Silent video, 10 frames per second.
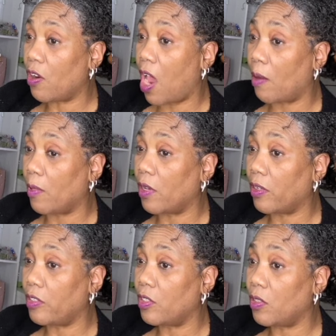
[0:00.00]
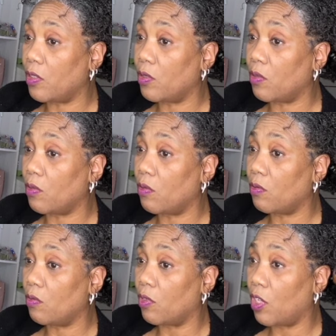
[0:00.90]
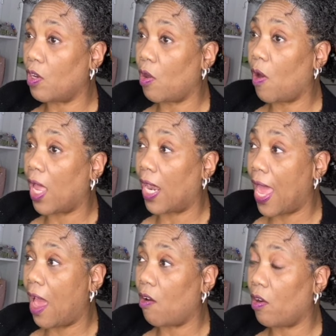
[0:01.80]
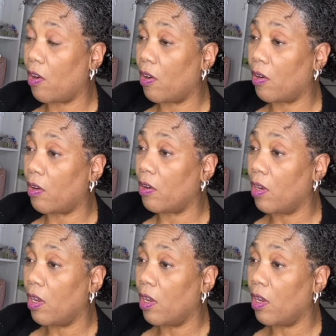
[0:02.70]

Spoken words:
I'm going to, allow her